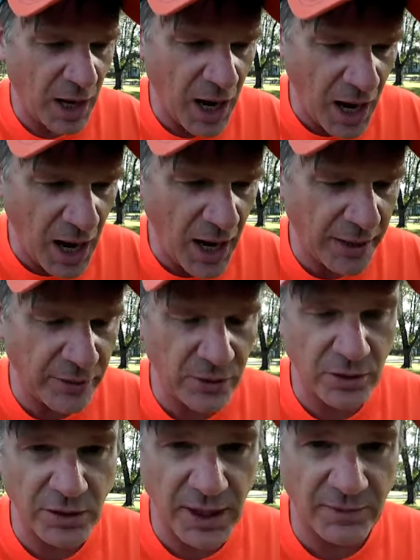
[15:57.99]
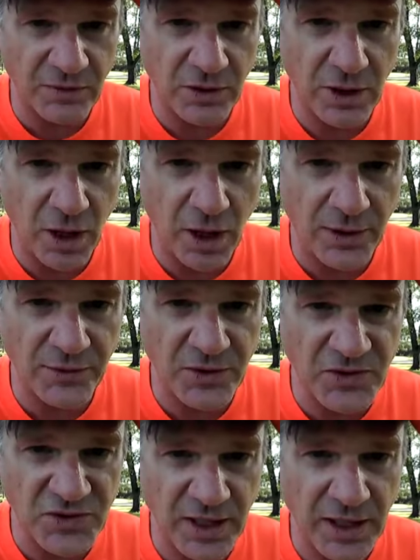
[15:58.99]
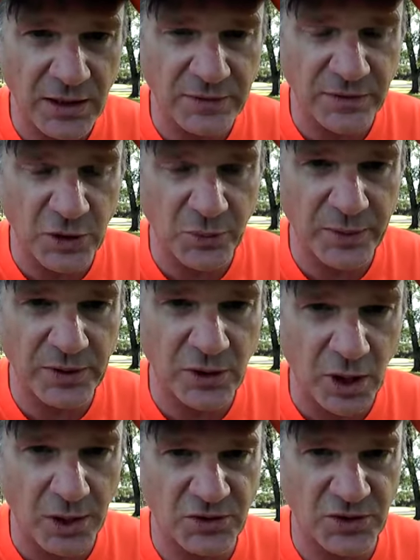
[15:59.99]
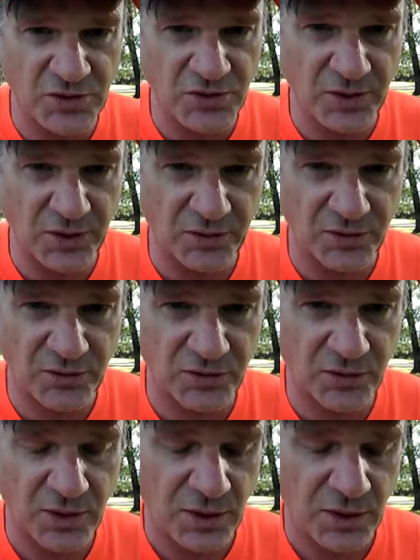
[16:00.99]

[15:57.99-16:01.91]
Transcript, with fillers: higher level on the scale of human consciousness.